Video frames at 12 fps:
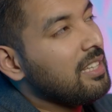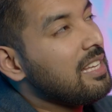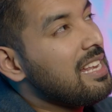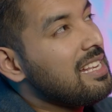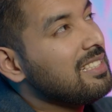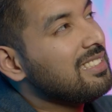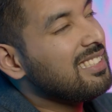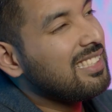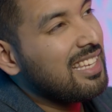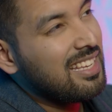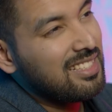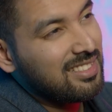he
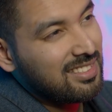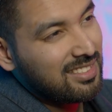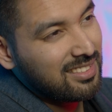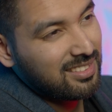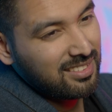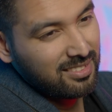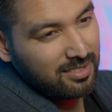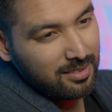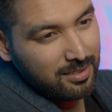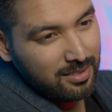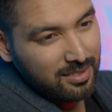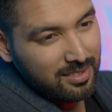sees
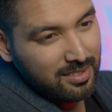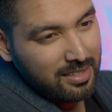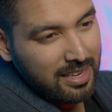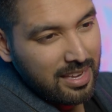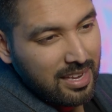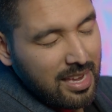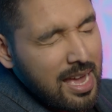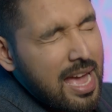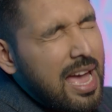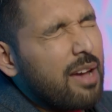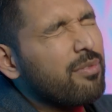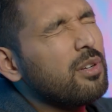
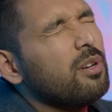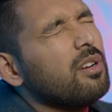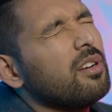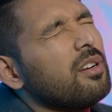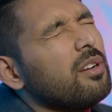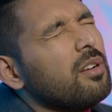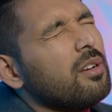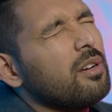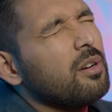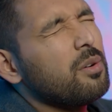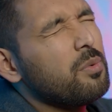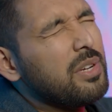heaven
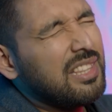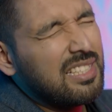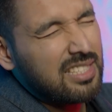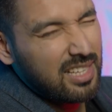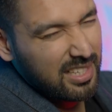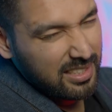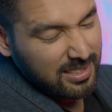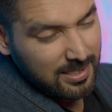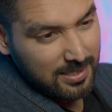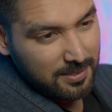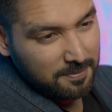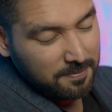with his
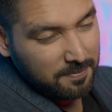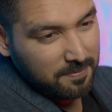eyes.